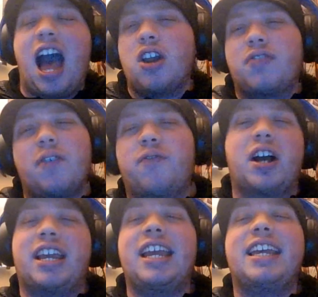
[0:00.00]
out of the
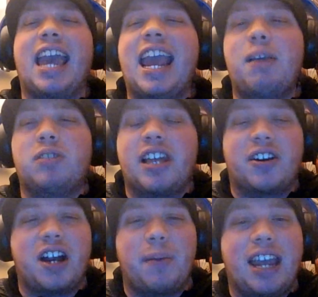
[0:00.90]
fucking games that
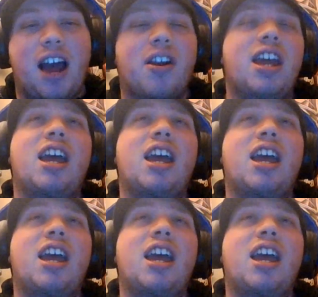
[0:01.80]
are coming out.